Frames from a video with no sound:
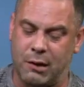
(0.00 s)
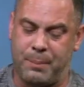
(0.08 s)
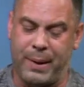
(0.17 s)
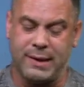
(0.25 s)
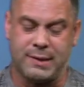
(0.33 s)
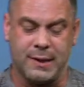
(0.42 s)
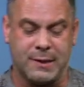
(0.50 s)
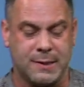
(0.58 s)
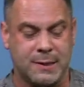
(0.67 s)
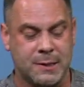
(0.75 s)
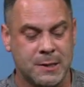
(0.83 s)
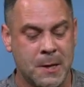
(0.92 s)

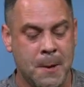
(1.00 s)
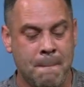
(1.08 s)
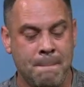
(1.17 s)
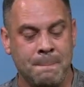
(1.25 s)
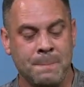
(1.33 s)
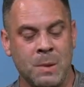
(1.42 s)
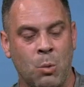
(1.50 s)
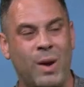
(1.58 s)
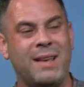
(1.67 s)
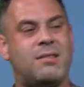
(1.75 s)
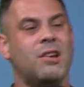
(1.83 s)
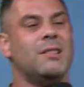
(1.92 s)
basis.
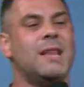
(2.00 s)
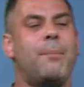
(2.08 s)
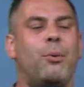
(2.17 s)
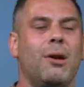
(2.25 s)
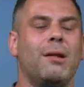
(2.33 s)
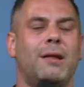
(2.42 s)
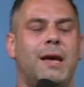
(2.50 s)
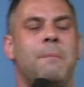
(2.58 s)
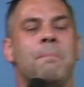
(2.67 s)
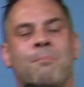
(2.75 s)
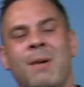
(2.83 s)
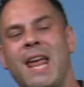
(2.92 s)
We deliberately,
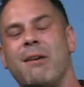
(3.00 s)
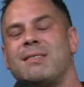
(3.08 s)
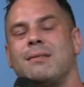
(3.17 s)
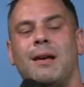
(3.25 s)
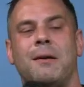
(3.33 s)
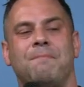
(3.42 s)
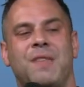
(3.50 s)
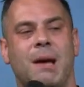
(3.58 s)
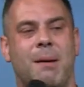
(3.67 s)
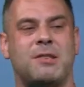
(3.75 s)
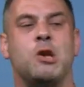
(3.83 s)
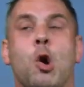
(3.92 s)
many of us, think
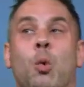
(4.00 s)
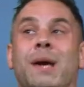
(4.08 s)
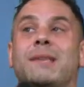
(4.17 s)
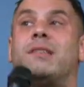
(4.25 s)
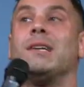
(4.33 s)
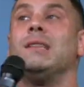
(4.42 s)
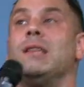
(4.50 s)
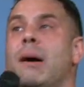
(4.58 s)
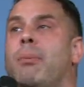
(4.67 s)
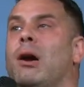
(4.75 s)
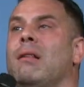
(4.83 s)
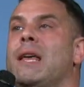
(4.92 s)
about us, we
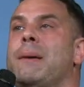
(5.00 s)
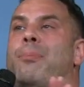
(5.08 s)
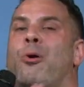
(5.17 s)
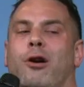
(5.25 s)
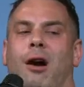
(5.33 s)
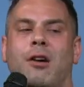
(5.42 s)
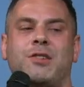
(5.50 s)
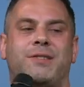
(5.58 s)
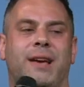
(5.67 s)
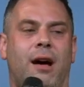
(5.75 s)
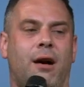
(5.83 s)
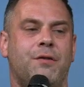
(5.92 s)
deliberately put
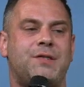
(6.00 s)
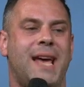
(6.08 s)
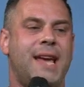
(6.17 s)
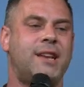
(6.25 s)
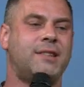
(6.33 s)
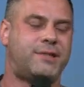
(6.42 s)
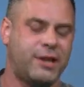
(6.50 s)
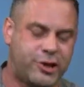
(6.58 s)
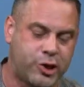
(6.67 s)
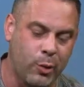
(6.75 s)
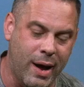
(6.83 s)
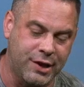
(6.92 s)
ourselves into
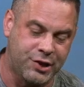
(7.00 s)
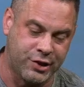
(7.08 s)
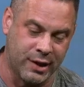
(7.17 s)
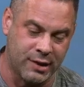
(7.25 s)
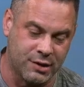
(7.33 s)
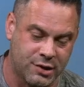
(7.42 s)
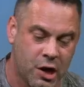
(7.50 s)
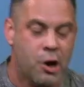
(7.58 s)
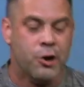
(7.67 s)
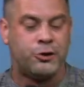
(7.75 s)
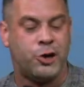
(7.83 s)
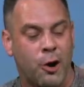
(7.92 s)
situations
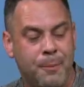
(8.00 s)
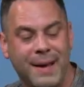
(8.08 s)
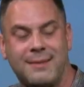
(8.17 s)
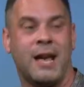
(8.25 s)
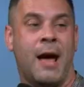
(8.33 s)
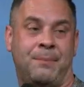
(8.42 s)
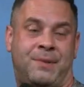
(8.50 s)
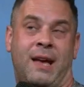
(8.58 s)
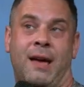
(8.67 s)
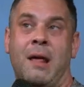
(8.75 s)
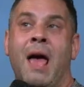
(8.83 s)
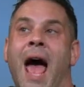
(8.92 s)
to be
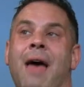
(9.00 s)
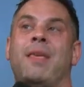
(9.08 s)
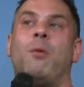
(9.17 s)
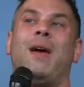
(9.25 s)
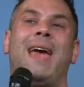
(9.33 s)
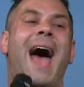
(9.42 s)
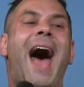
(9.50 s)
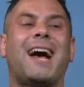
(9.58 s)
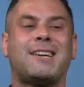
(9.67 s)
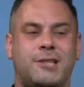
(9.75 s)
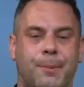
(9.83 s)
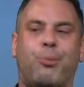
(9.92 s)
tempted, and then we
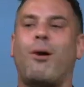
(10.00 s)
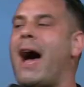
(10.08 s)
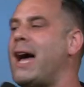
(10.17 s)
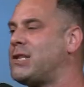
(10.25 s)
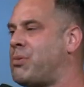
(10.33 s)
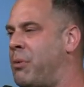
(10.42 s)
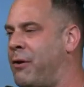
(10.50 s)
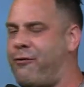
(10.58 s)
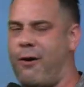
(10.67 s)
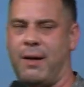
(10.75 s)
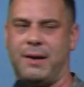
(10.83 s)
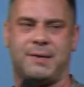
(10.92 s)
act surprised when we
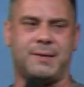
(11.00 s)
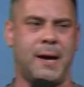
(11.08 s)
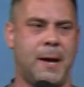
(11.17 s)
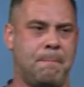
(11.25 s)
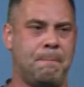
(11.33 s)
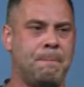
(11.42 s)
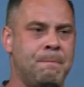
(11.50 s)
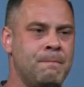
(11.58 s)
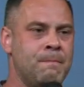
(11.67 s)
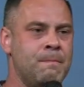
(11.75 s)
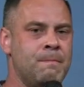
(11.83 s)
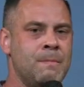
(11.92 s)
fall into sin.
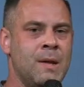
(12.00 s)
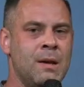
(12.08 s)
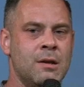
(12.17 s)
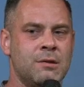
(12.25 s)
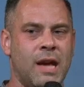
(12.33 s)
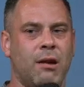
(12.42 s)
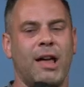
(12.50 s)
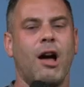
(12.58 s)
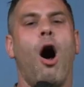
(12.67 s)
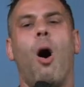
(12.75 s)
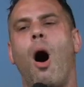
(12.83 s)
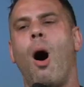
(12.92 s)
It's like
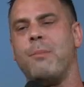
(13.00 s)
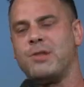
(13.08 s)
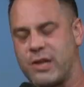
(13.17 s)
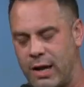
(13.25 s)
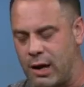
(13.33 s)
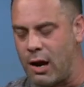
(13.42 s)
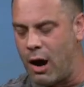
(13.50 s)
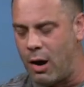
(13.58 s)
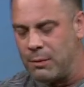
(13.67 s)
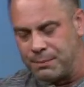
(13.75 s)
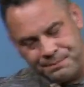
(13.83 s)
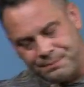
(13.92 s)
I'm just going to go.
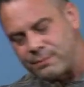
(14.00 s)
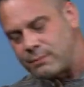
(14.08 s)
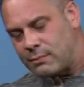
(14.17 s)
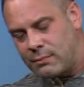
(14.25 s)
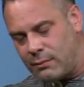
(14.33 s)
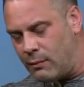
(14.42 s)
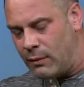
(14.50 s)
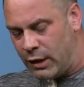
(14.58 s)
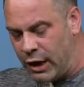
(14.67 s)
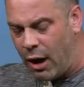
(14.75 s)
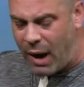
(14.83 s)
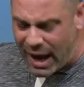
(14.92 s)

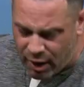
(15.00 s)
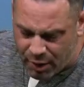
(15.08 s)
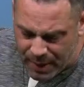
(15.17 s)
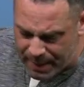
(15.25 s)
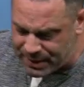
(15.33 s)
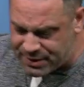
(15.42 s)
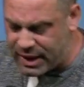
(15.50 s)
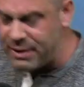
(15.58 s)
I know maybe say